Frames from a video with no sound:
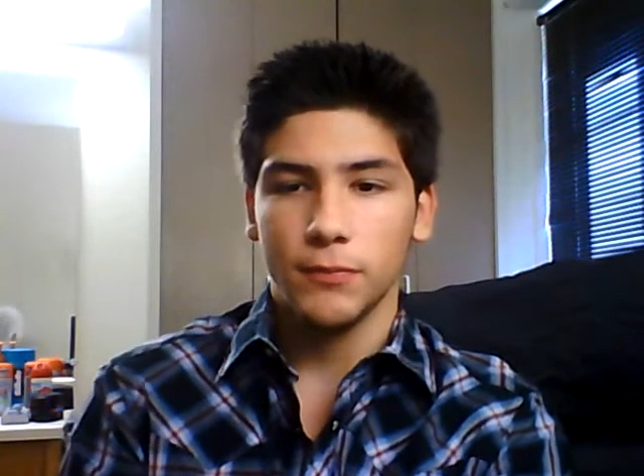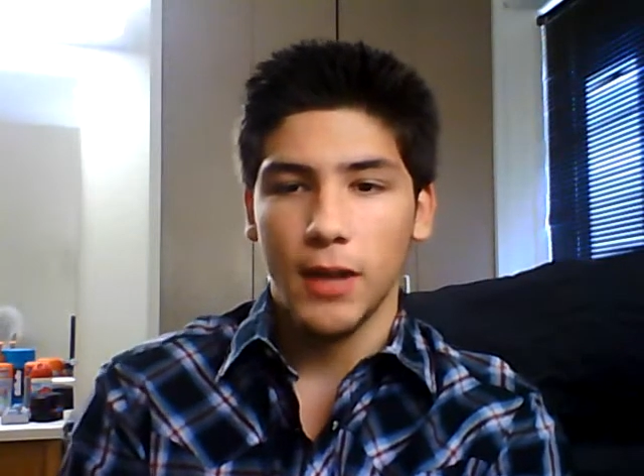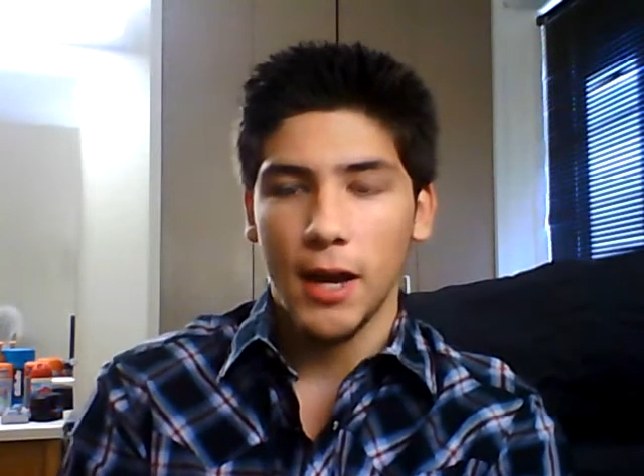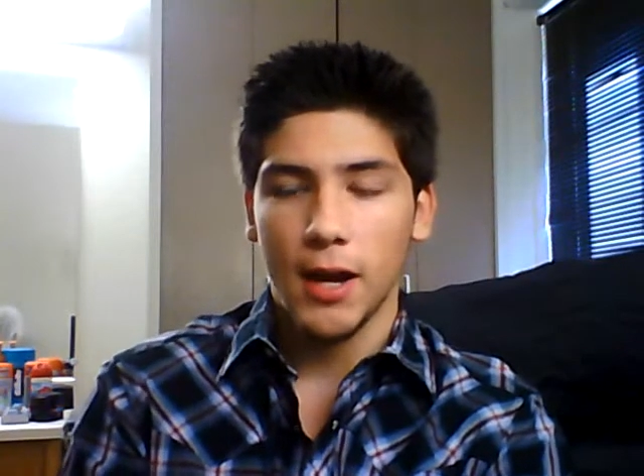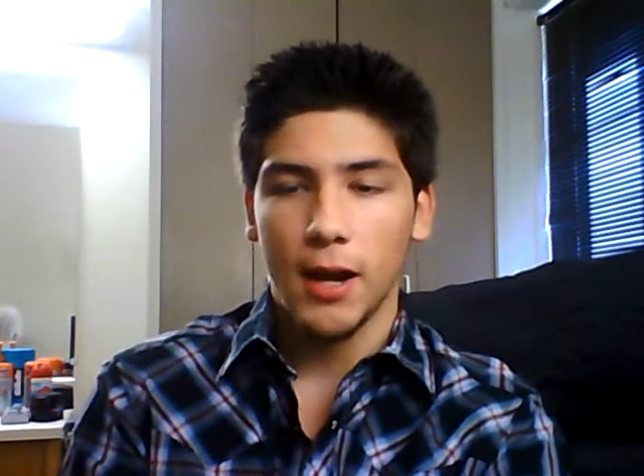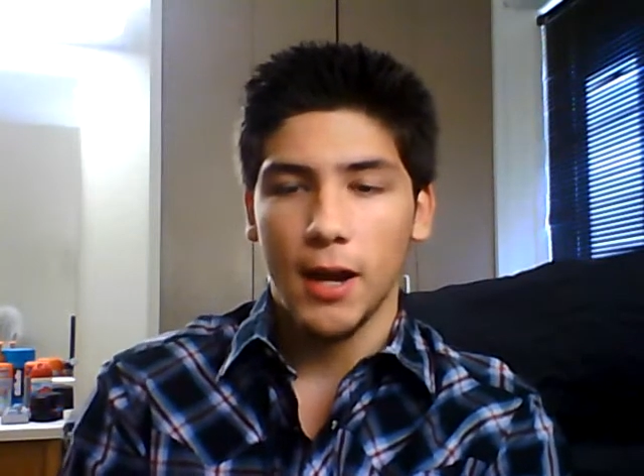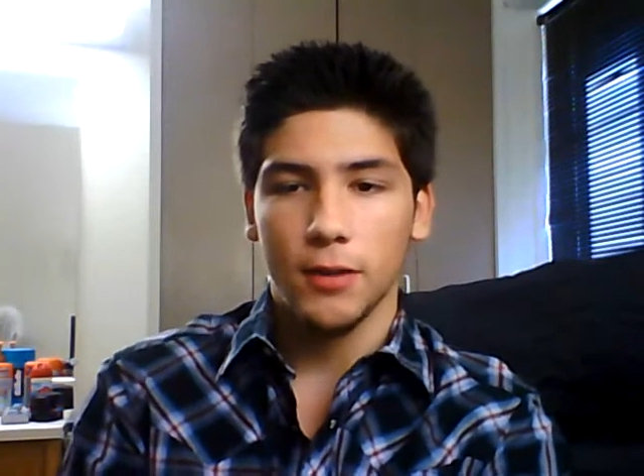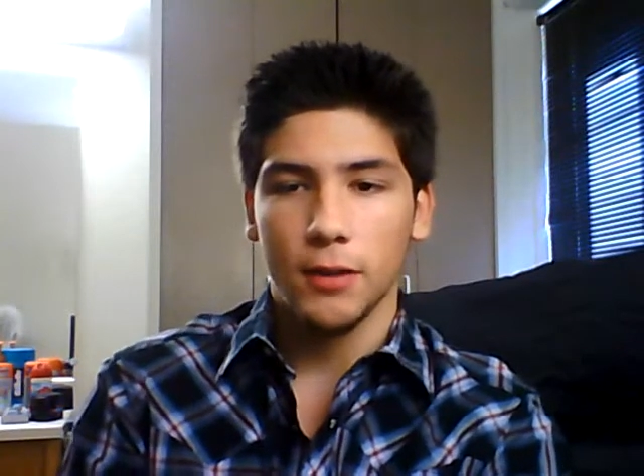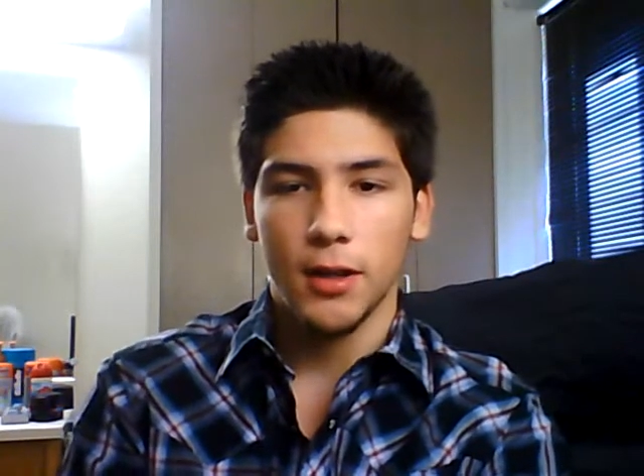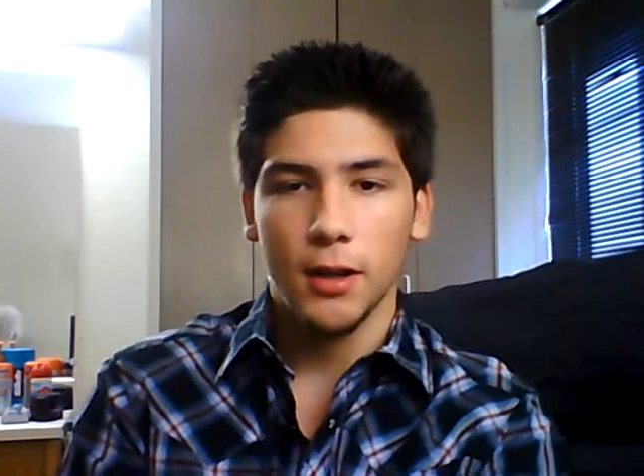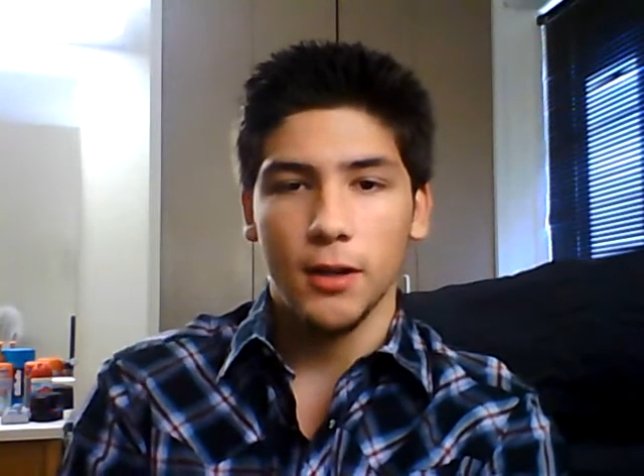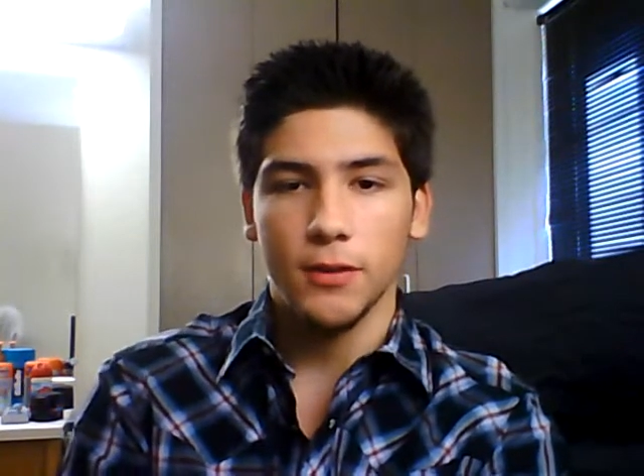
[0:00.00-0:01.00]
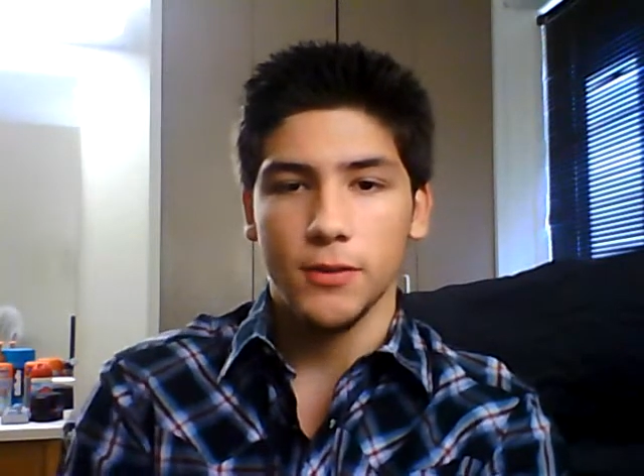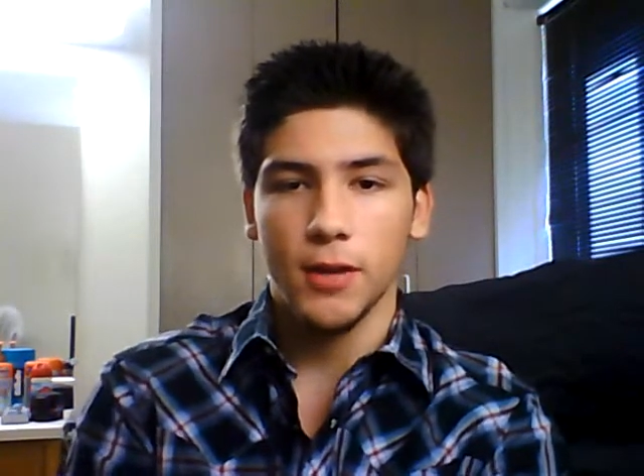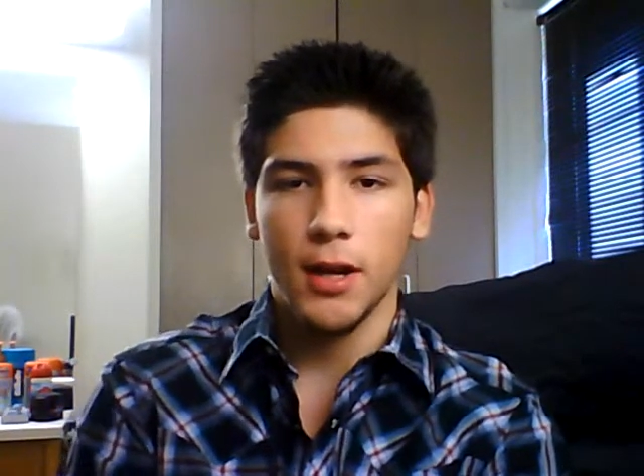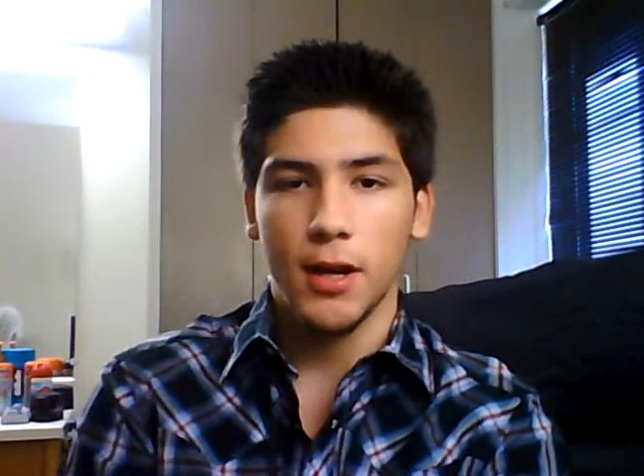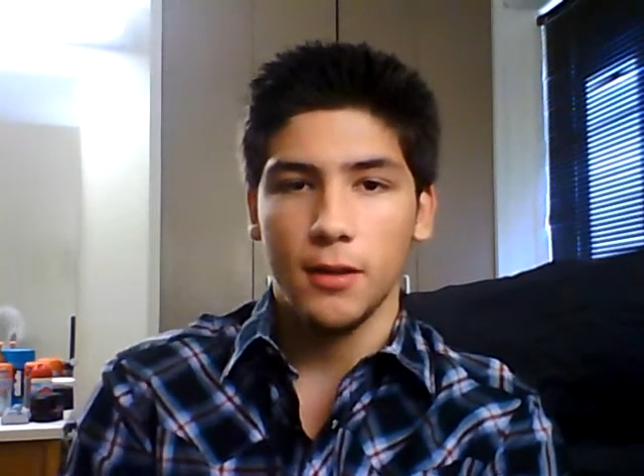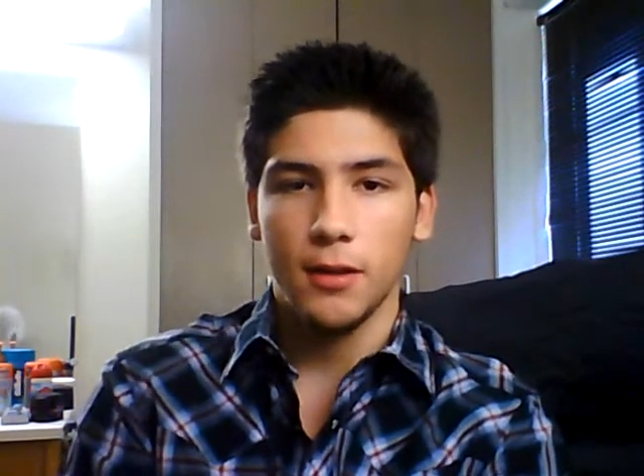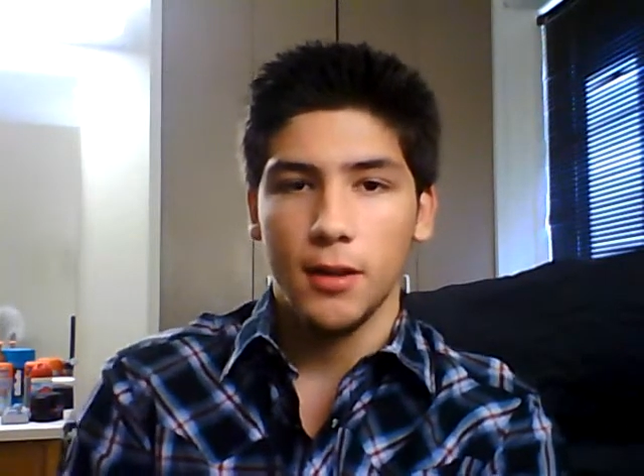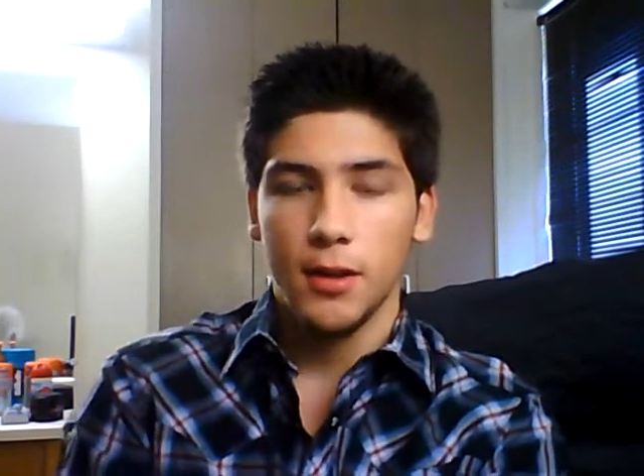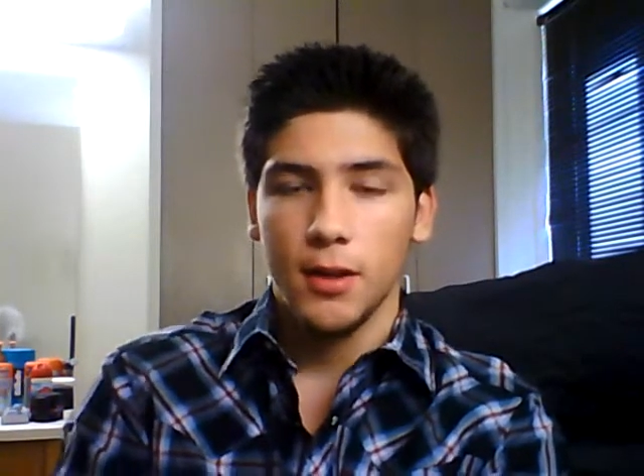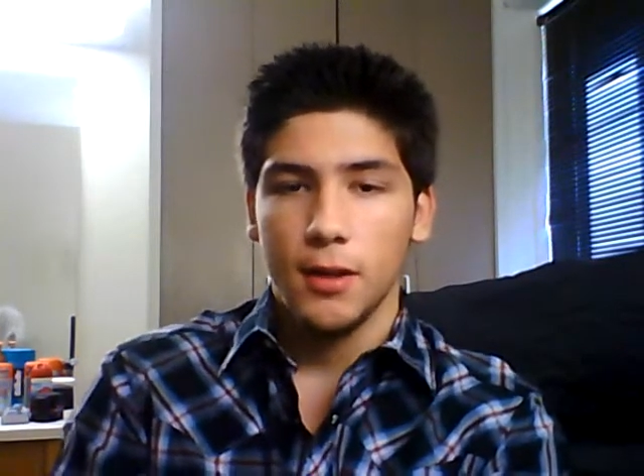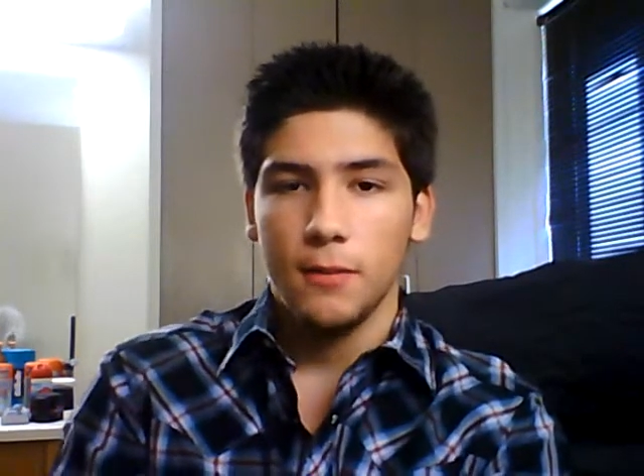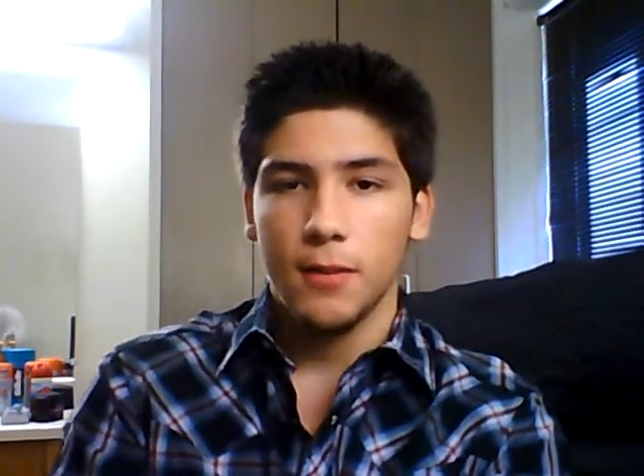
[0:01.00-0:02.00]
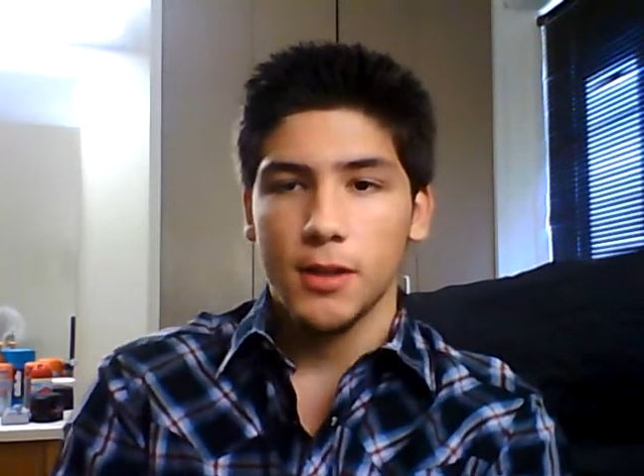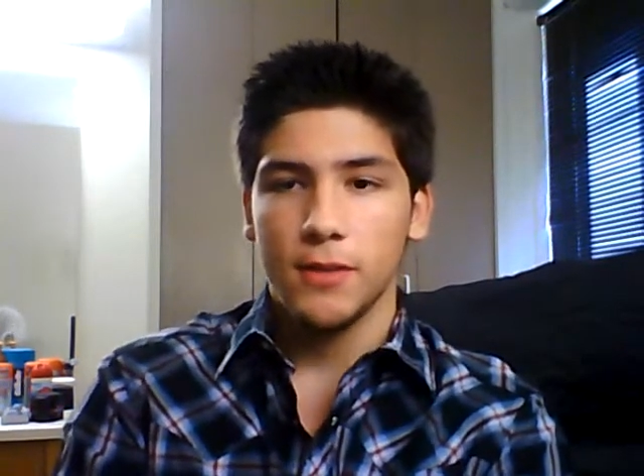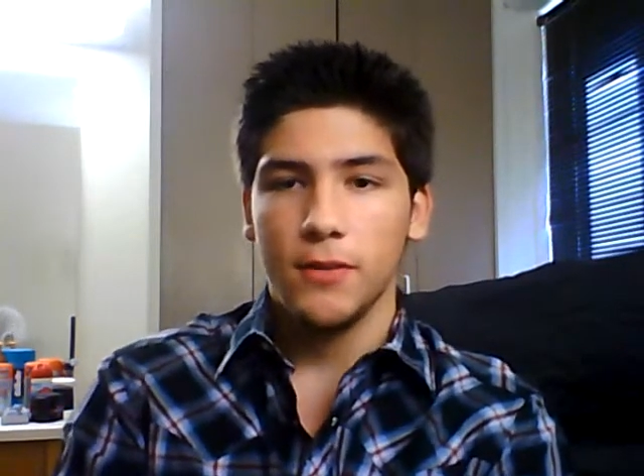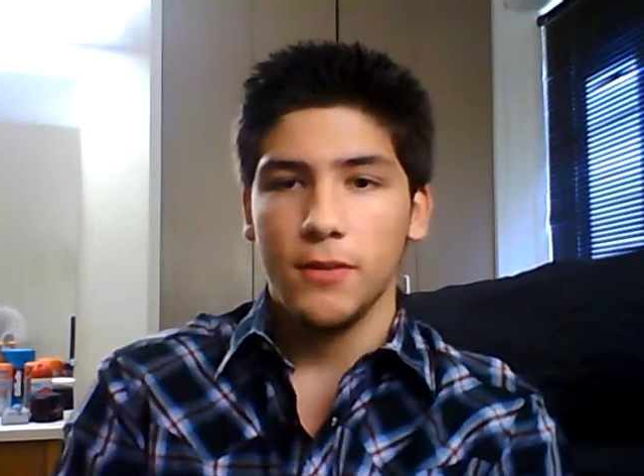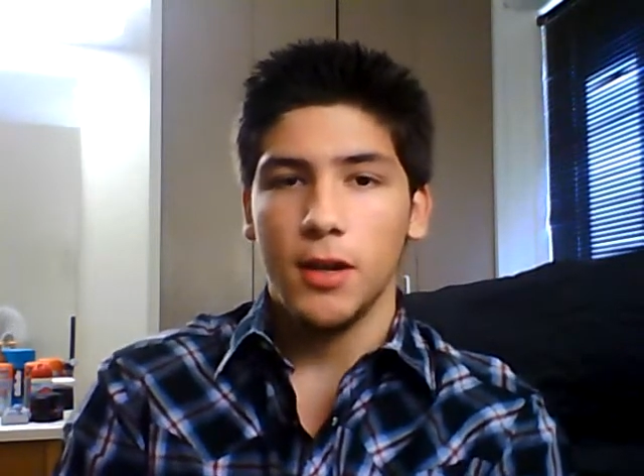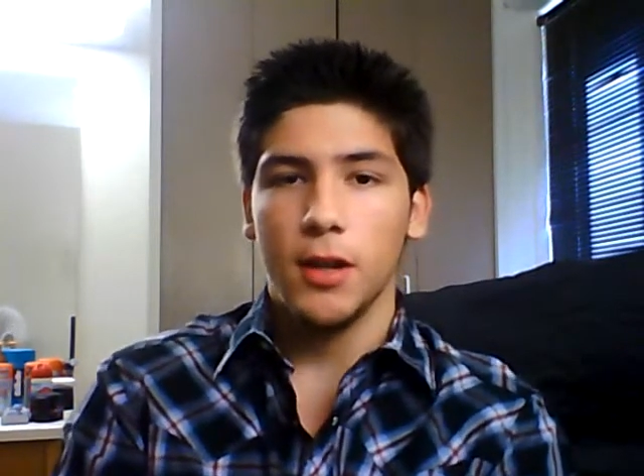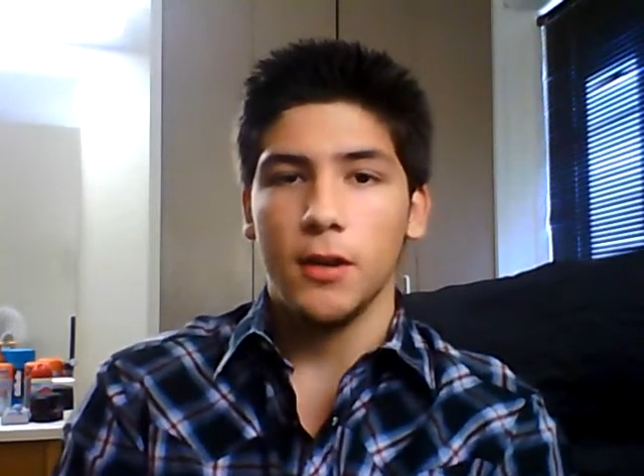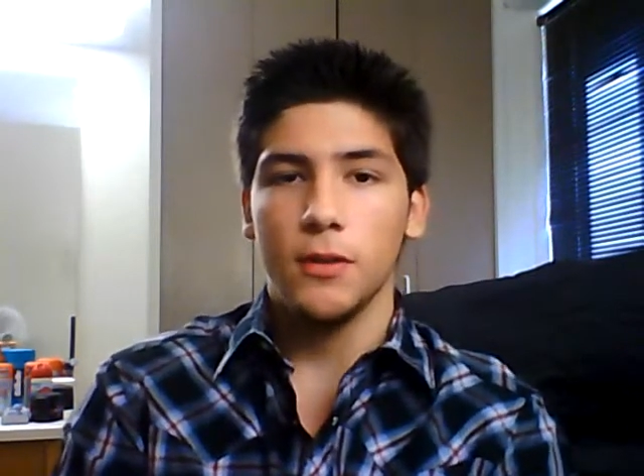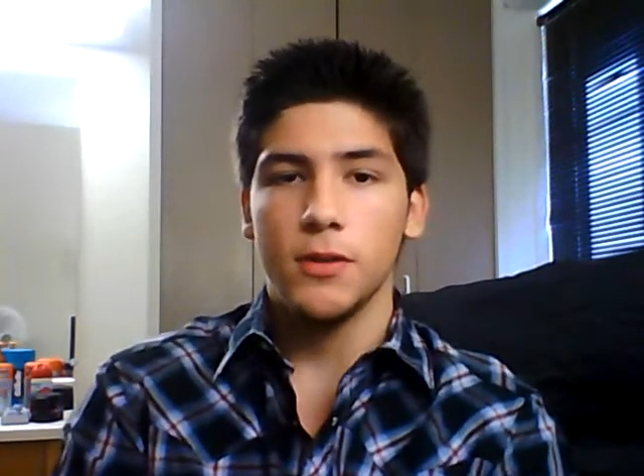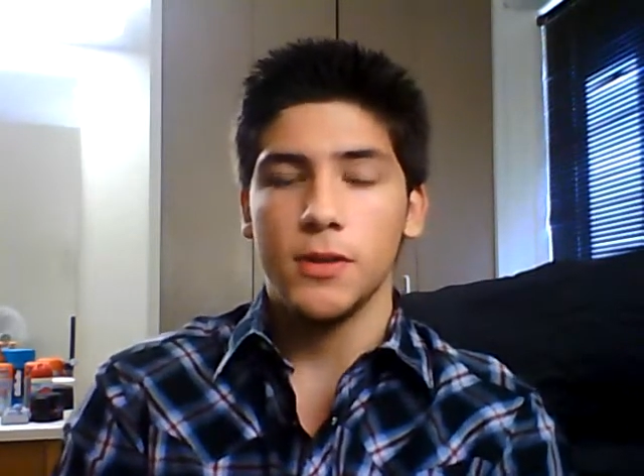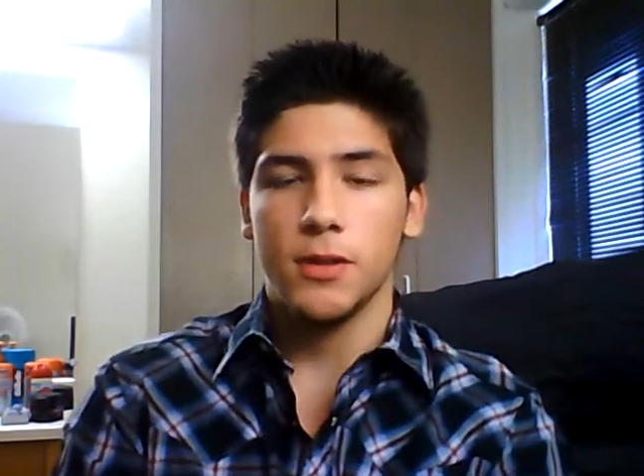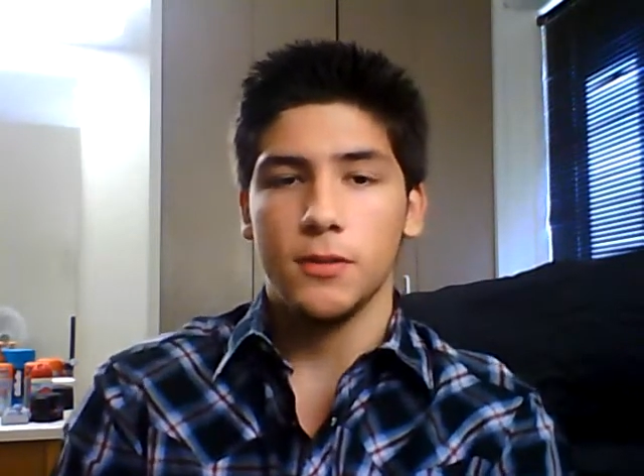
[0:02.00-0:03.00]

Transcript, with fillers: hat out there and try to make some videos